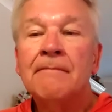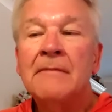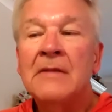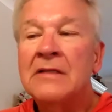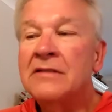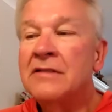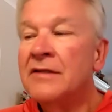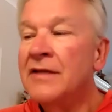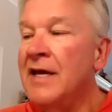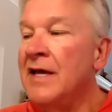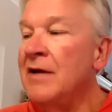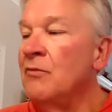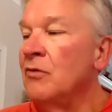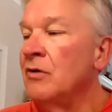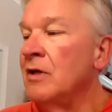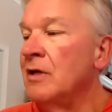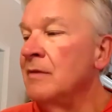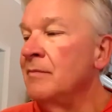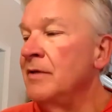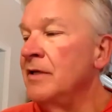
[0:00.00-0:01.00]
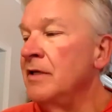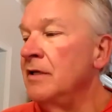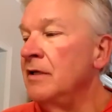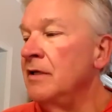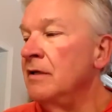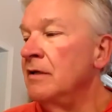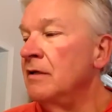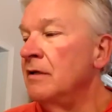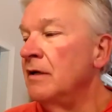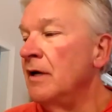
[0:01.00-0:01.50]
Today we're going to
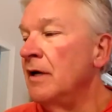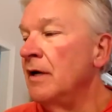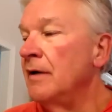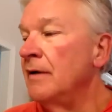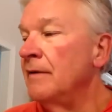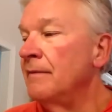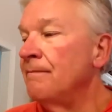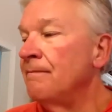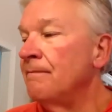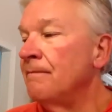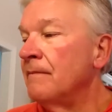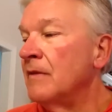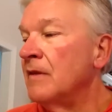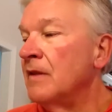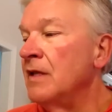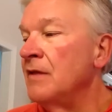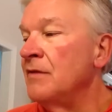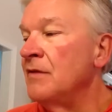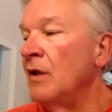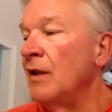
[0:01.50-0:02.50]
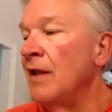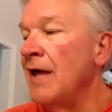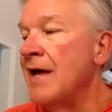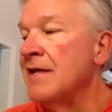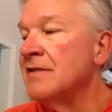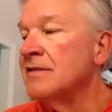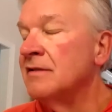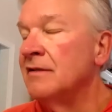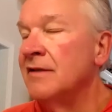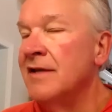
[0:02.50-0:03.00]
be in the
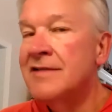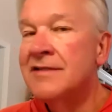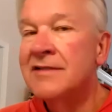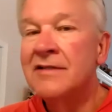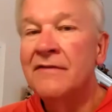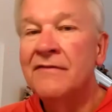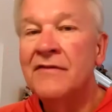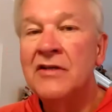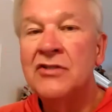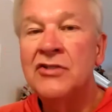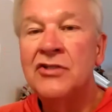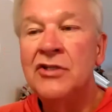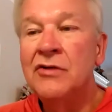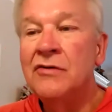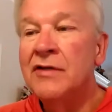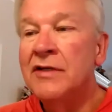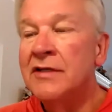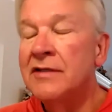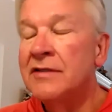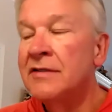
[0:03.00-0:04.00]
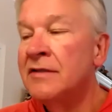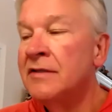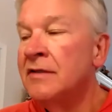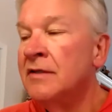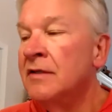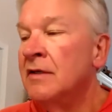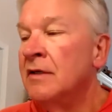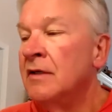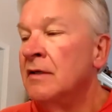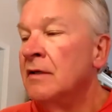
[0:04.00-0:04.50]
last lesson of this unit,
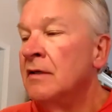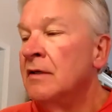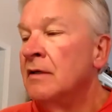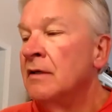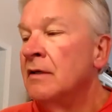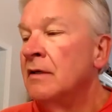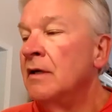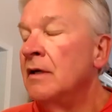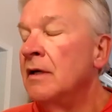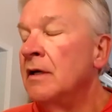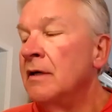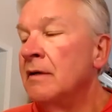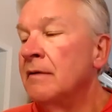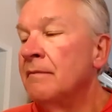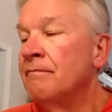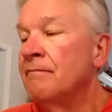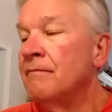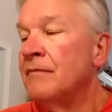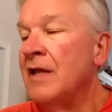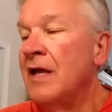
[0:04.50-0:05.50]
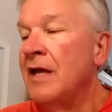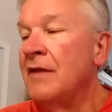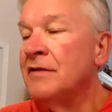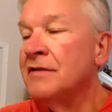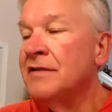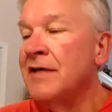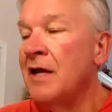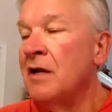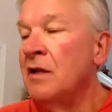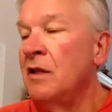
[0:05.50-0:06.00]
and the
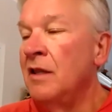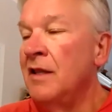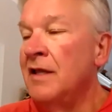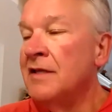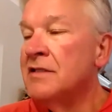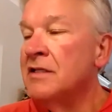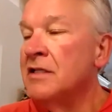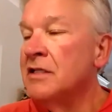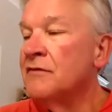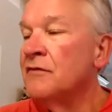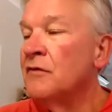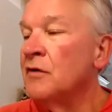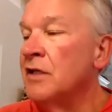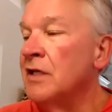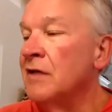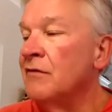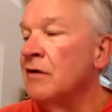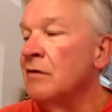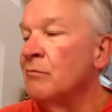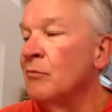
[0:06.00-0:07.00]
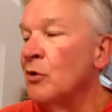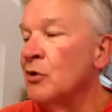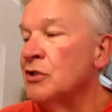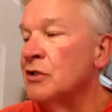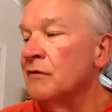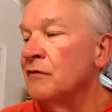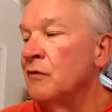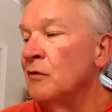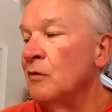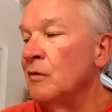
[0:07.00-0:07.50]
title of the lesson is Forgiving,
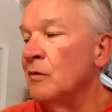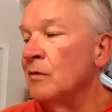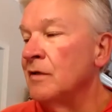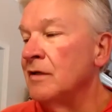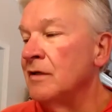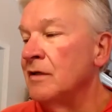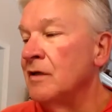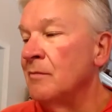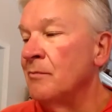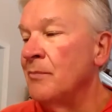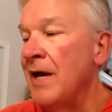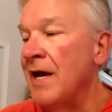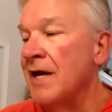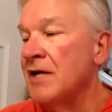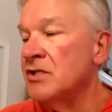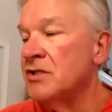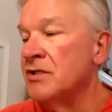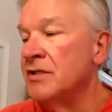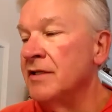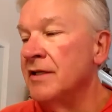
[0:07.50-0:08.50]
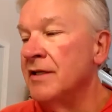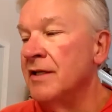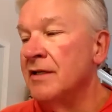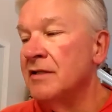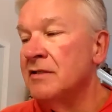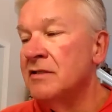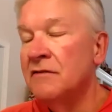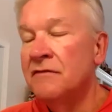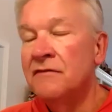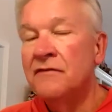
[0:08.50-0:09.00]
Merciful, and Compassionate. It
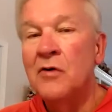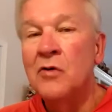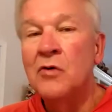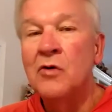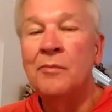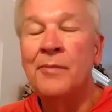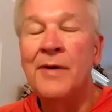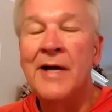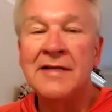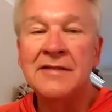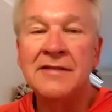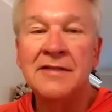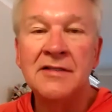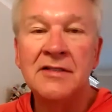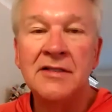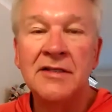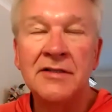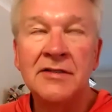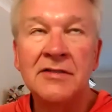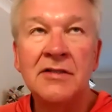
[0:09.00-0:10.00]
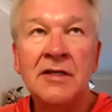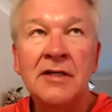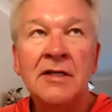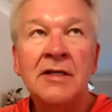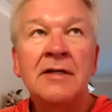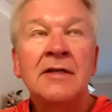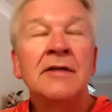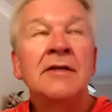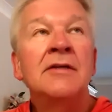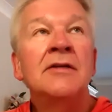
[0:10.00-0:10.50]
is the focal passage is
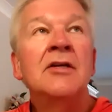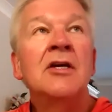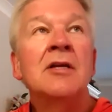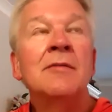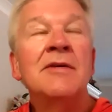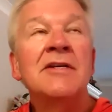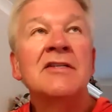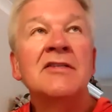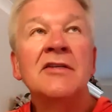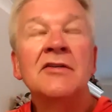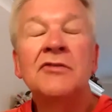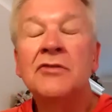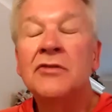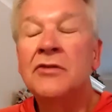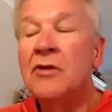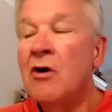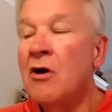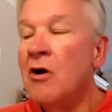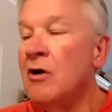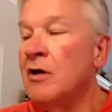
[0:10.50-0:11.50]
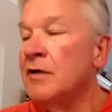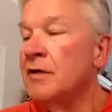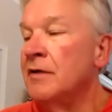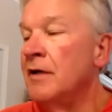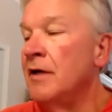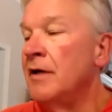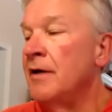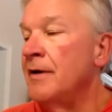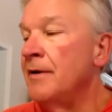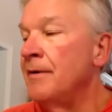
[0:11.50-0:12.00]
going to be centered
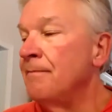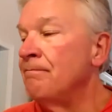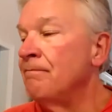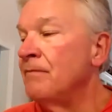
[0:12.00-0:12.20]
on